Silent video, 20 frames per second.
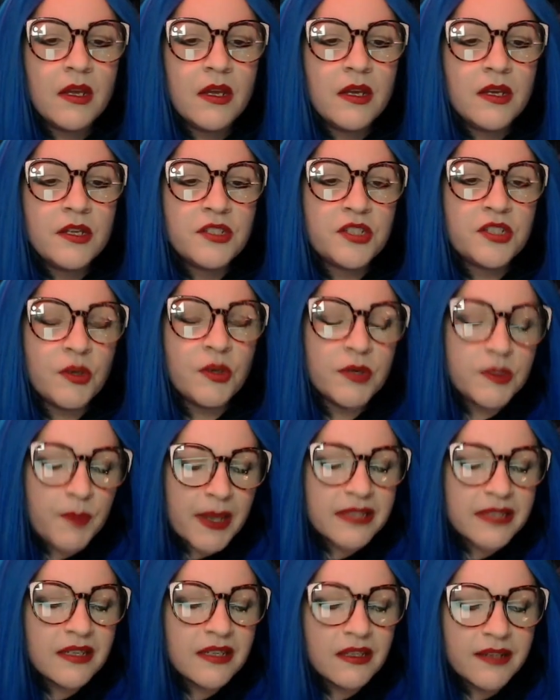So it's
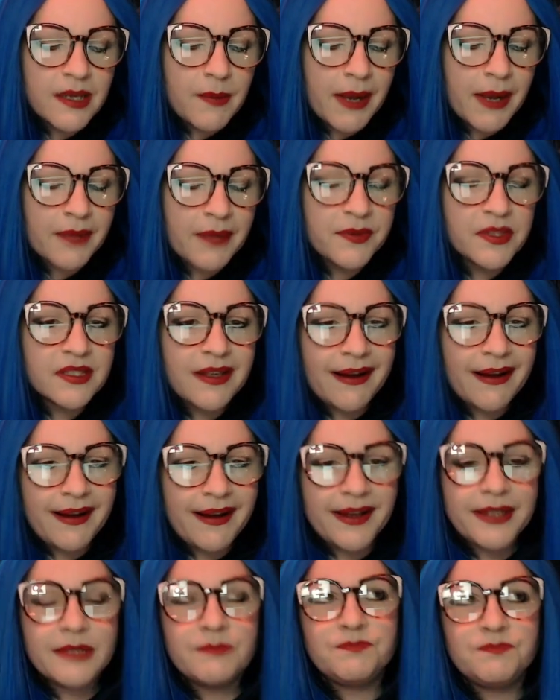basically about this
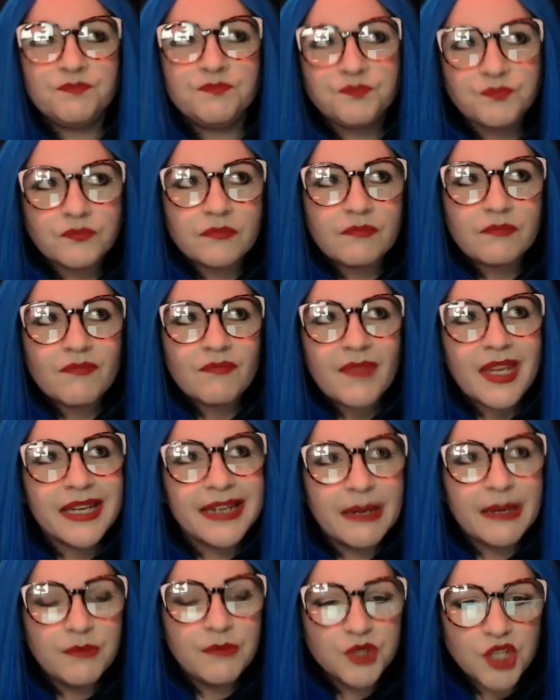guy
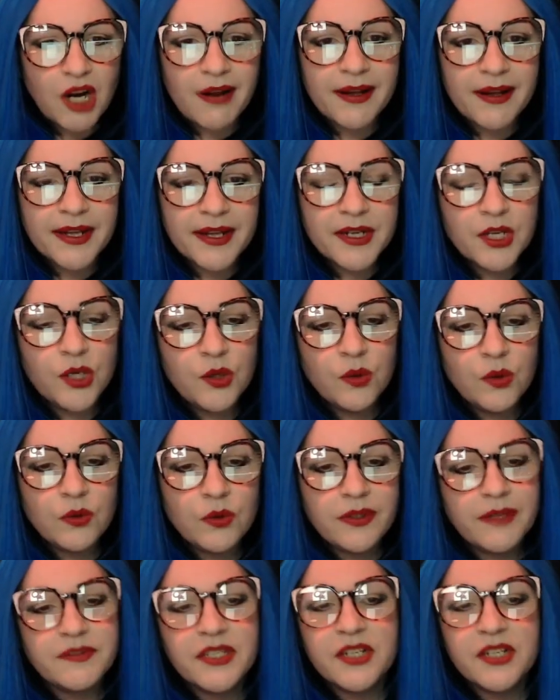named John who
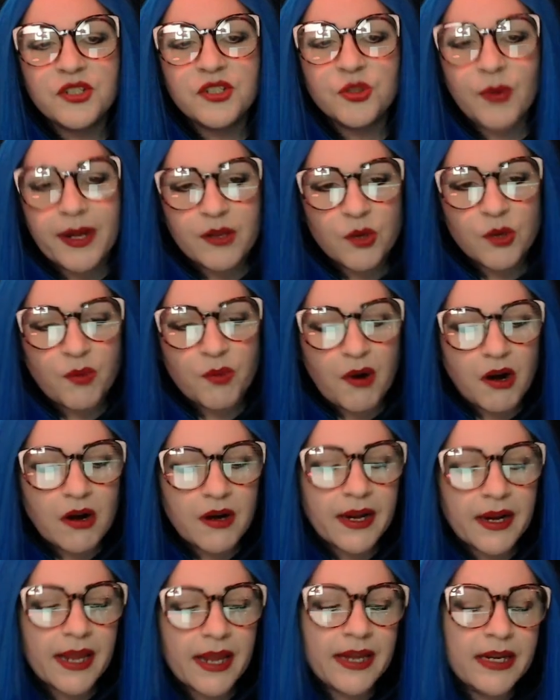lived in a trailer
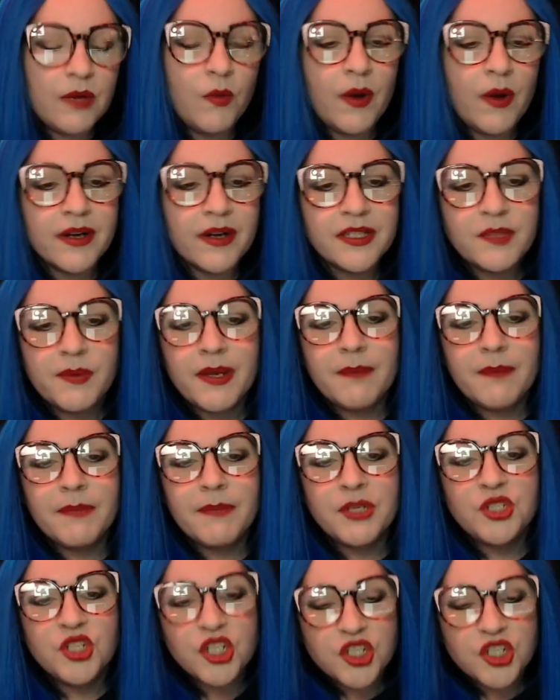park, and he wanted to be a
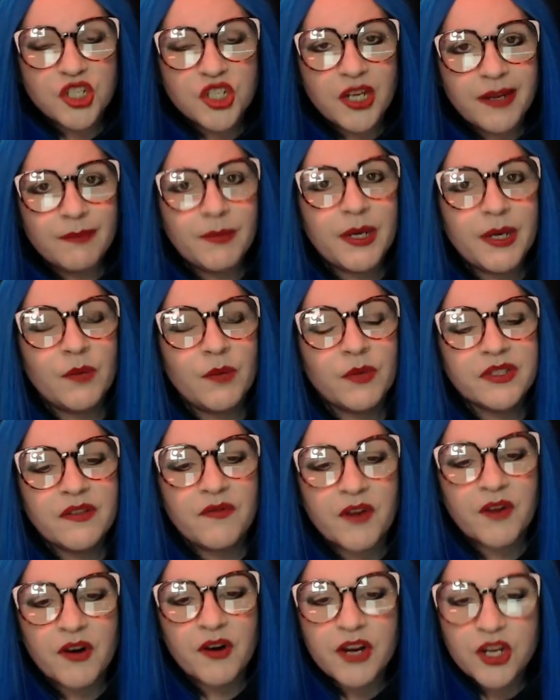magician, but he
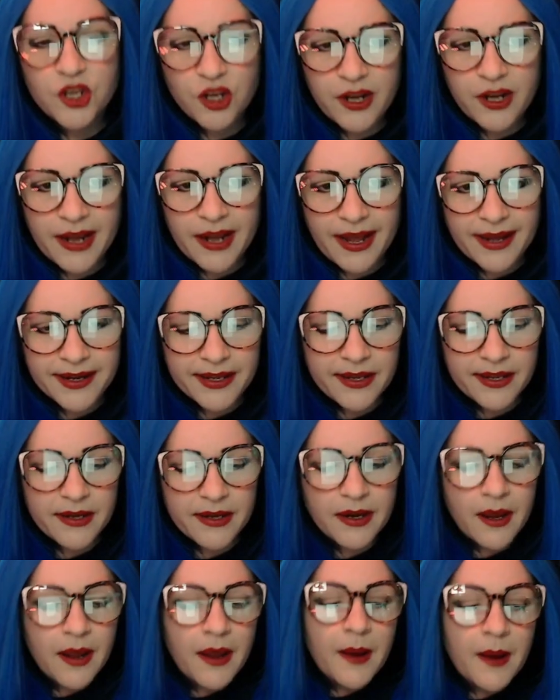wasn't very good at
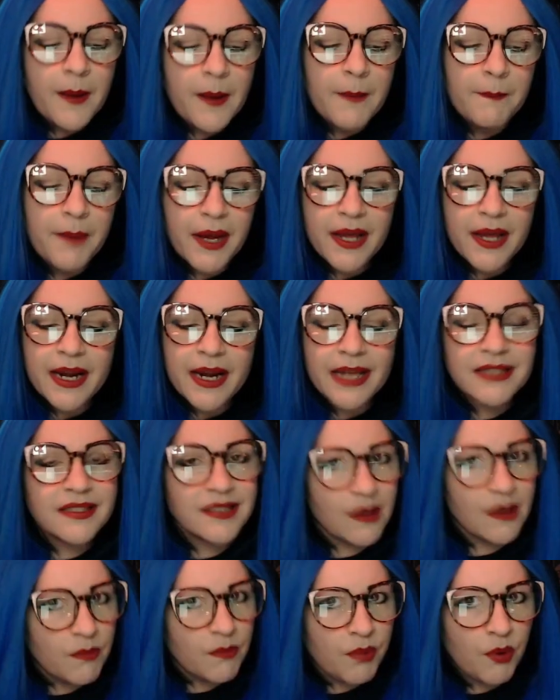it. But at
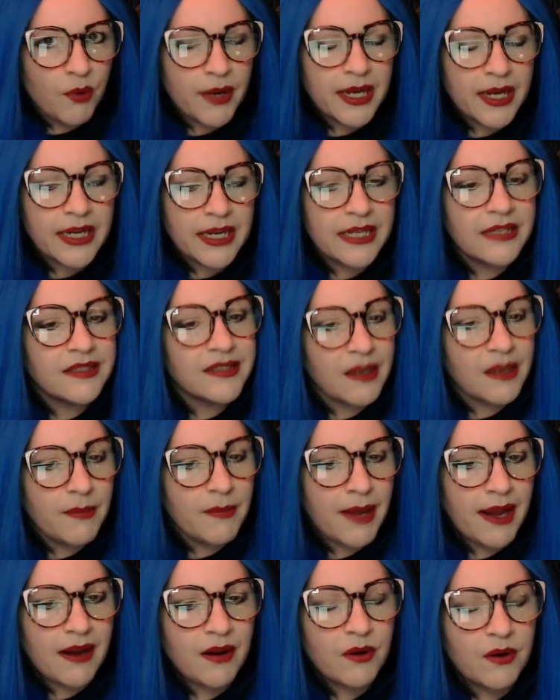some point, he
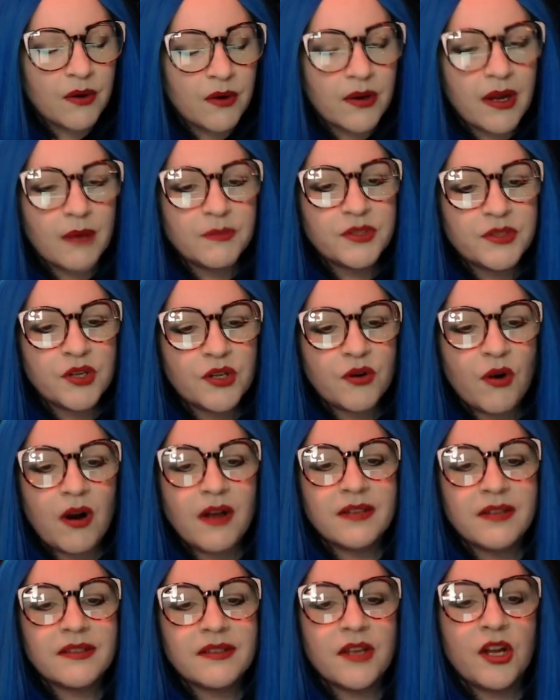somehow comes
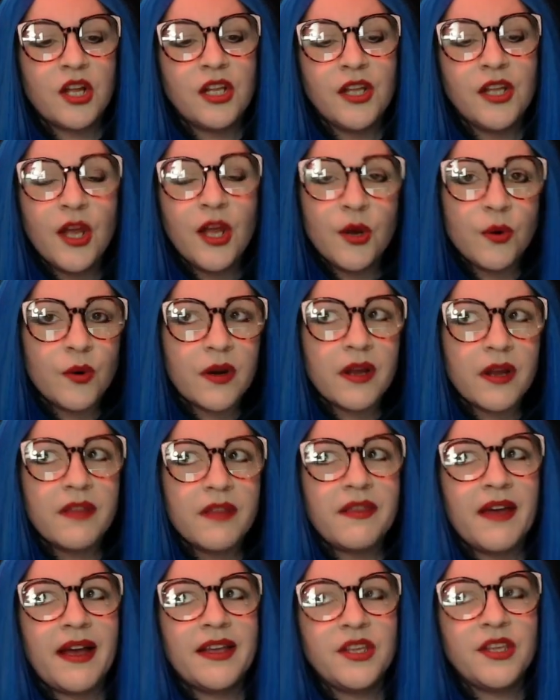across a cloak
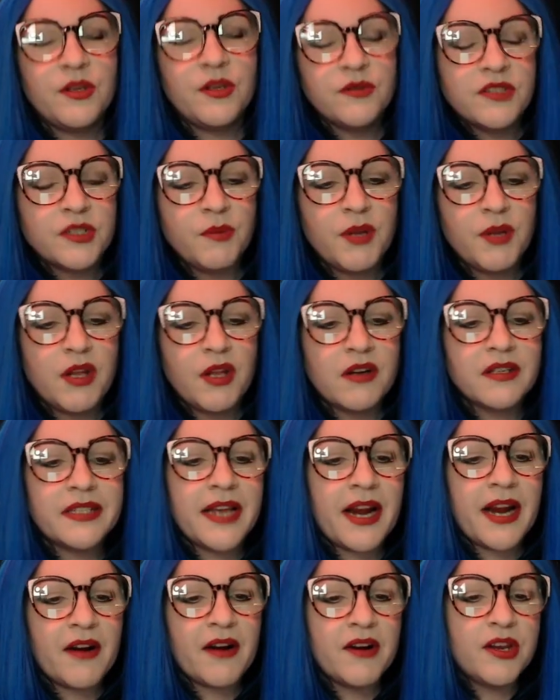that used to belong
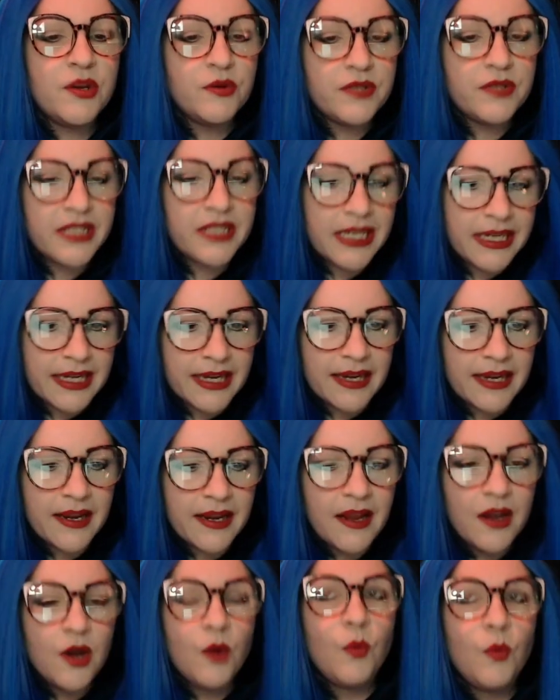to Harry Houdini,
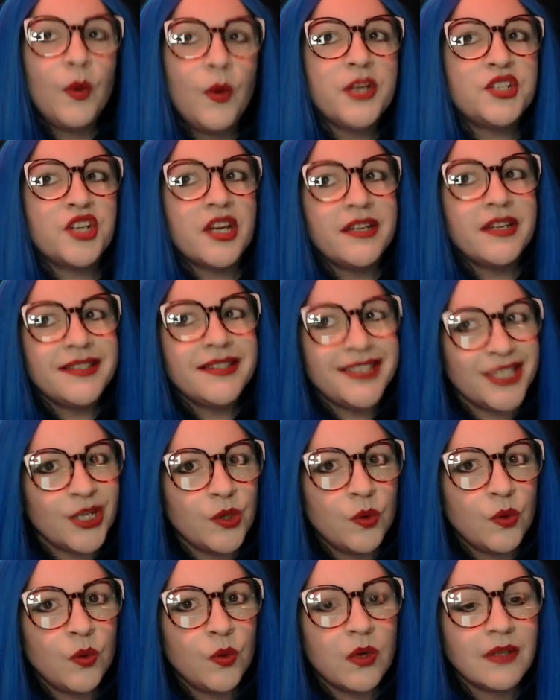which can
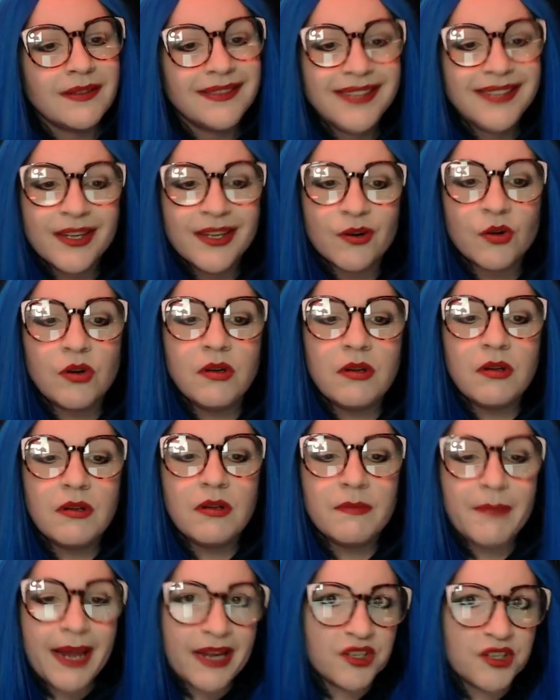do literal
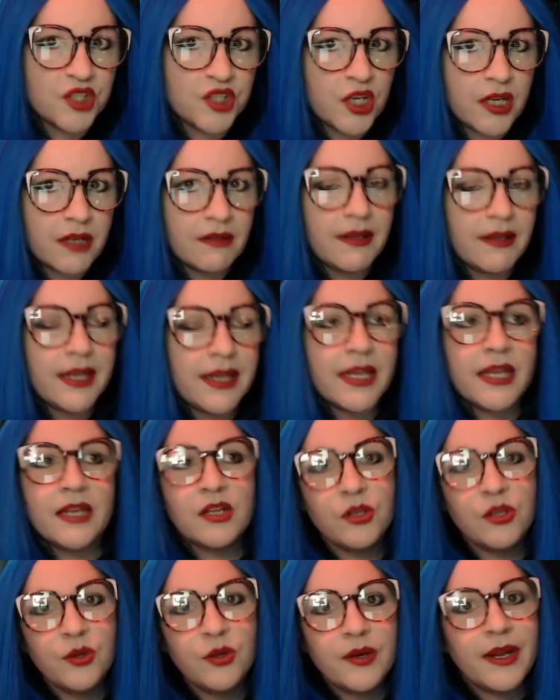magic, like
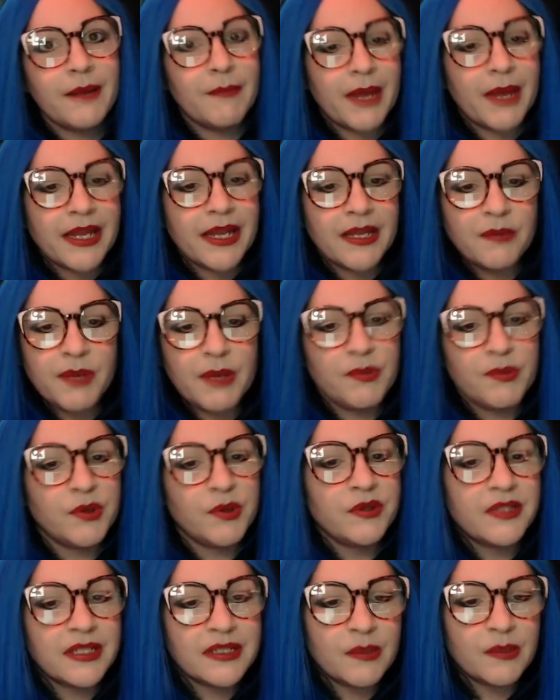including making
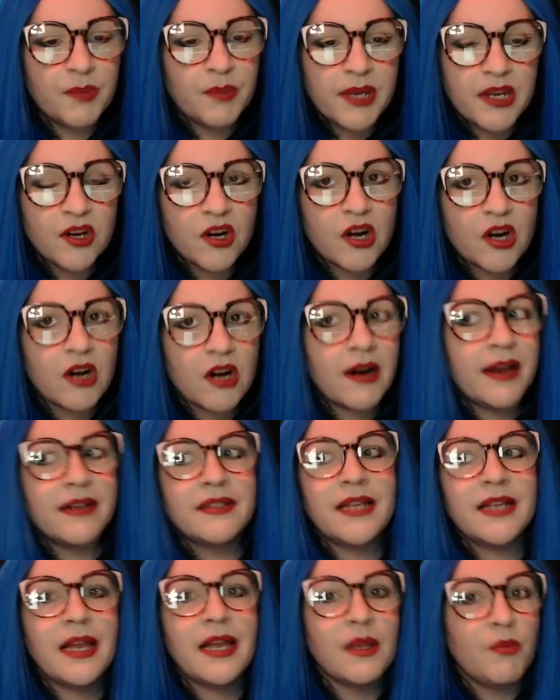people disappear
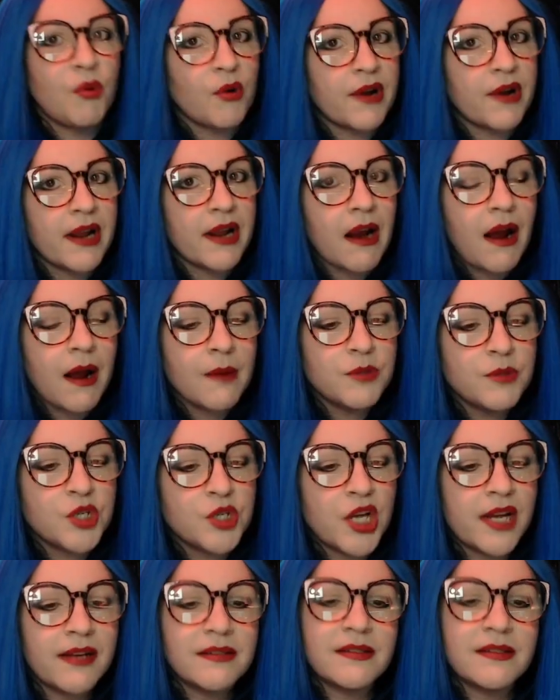and teleporting
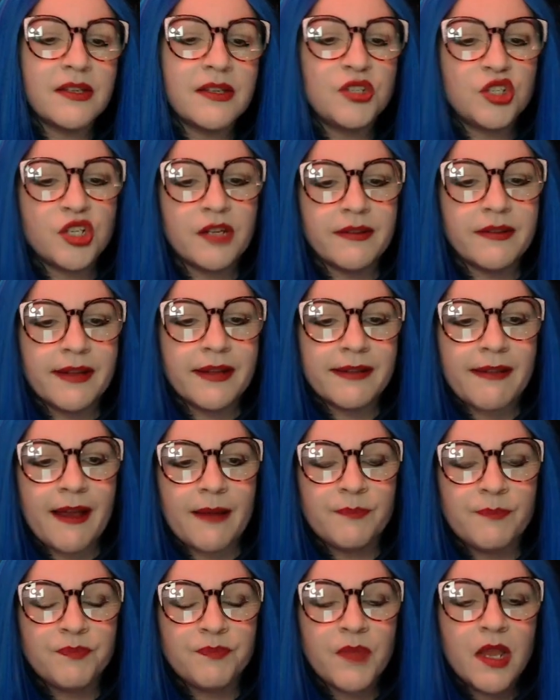objects and shit like
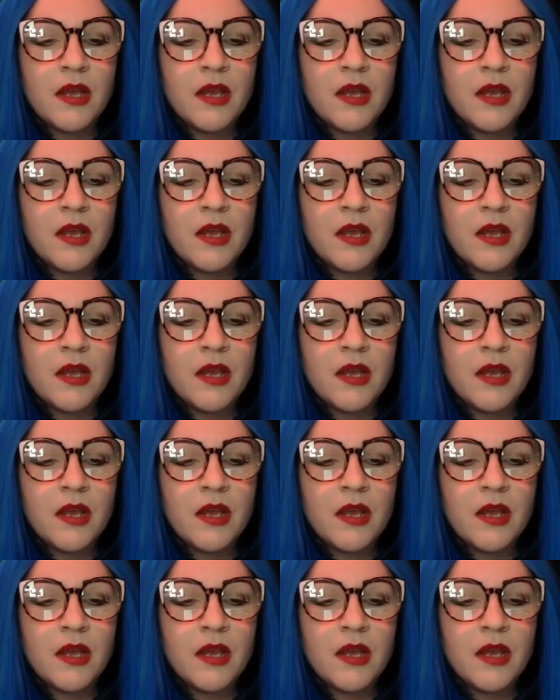that.